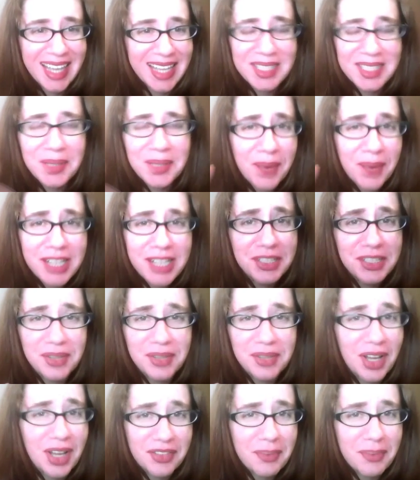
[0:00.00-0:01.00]
it took way
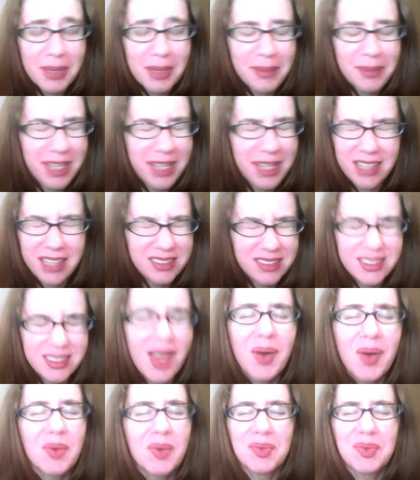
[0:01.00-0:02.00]
too long for me to be like,
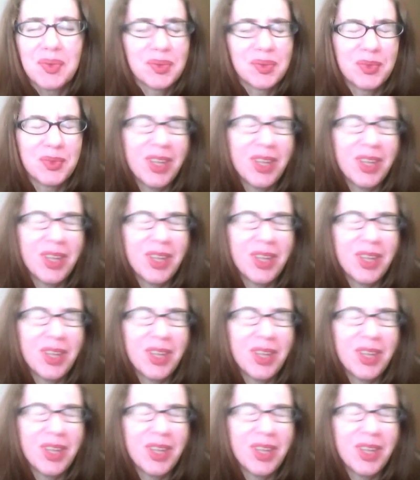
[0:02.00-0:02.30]
no.